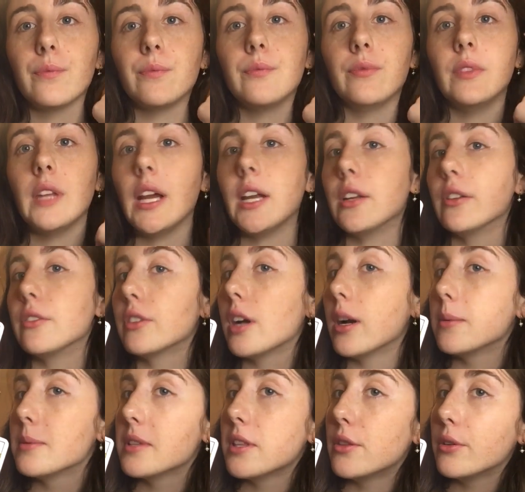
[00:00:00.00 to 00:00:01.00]
Knight of
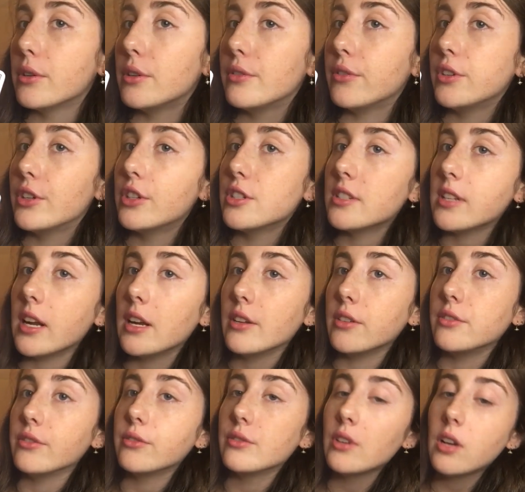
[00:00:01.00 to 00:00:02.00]
Cups in the reverse, Knight
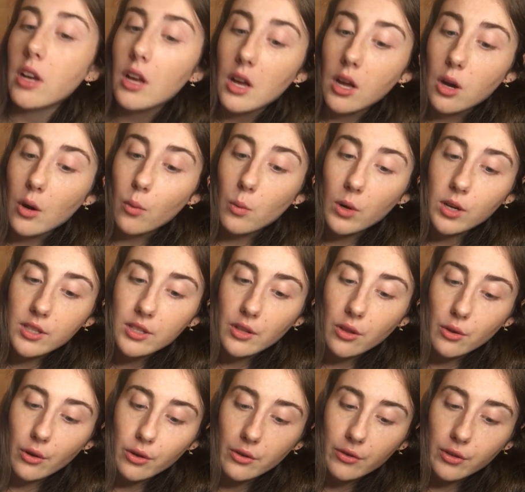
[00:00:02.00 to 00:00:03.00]
of Wands
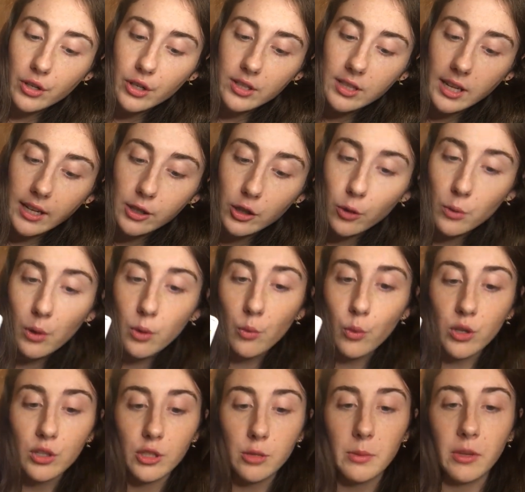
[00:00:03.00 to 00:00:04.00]
in the reverse. Like, no one
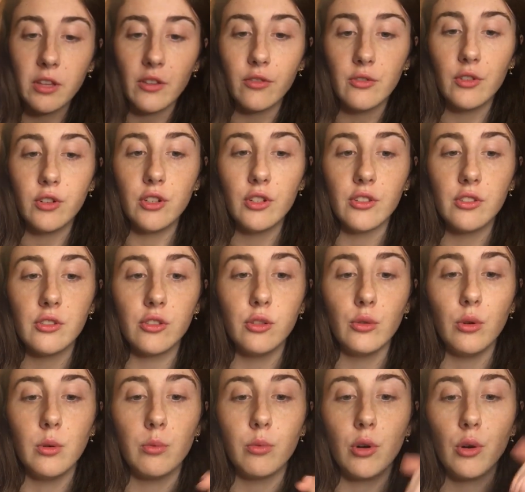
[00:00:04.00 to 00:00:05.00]
wants to be the first
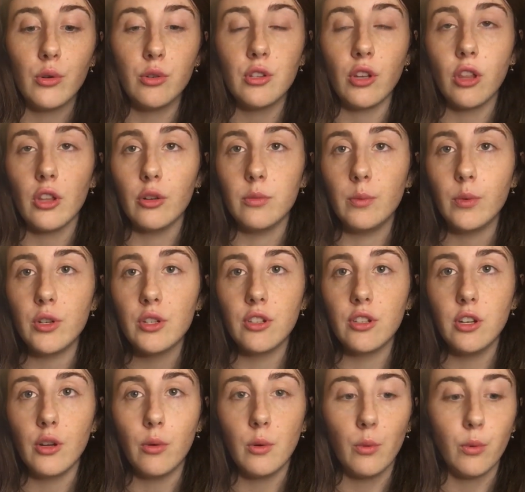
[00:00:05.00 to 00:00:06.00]
to approach the other
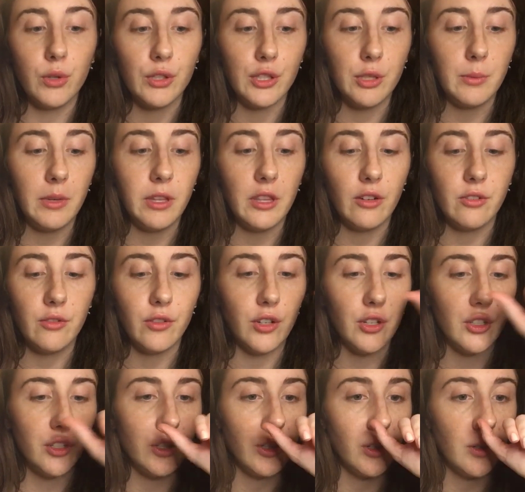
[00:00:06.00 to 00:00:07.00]
person. No one wants to be the
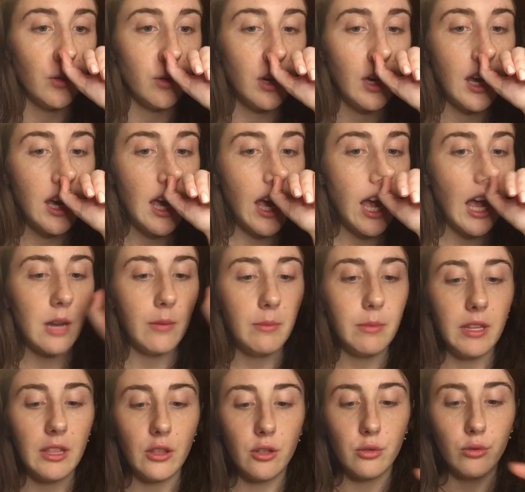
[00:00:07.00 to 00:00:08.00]
first to
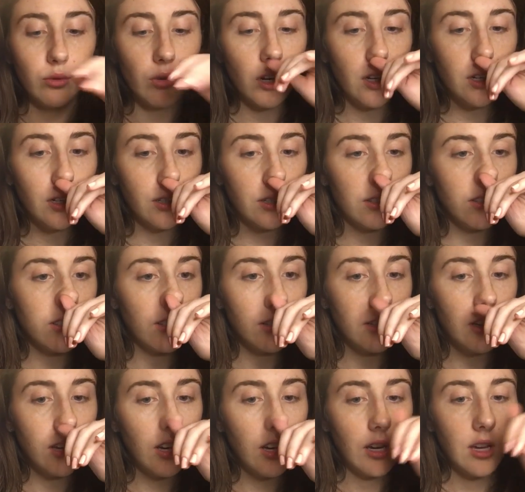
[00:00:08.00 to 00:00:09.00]
admit their wrongs.
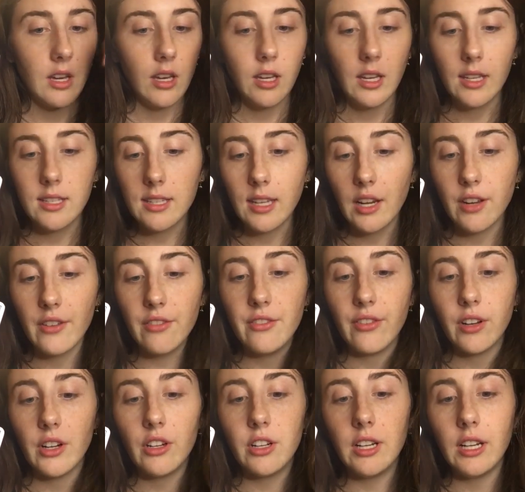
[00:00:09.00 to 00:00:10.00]
It's like a
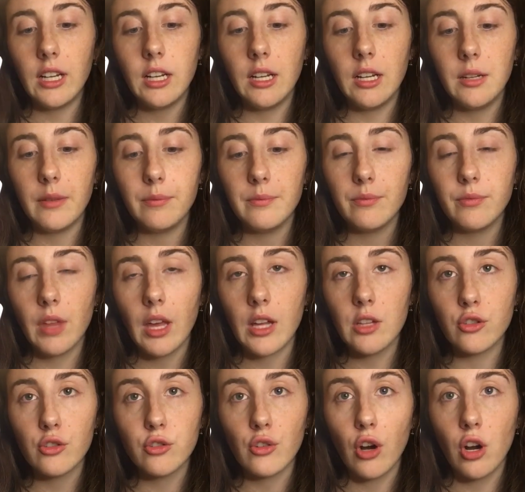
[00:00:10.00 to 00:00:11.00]
very
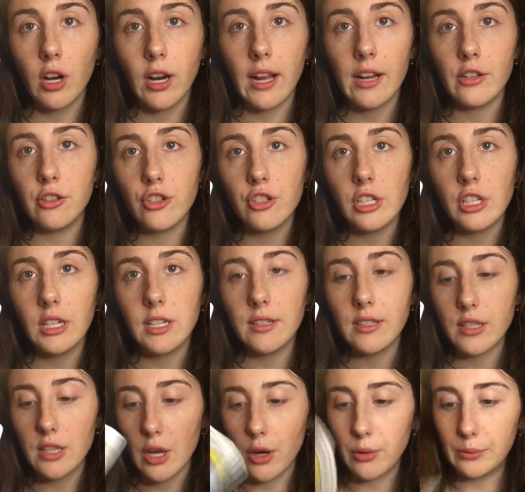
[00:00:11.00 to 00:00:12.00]
headstrong energy.
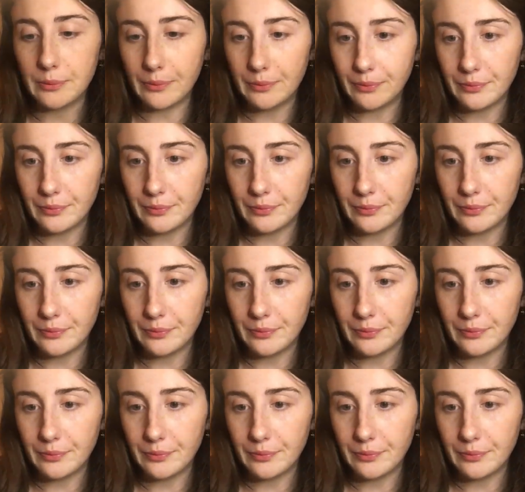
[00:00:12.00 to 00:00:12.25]
So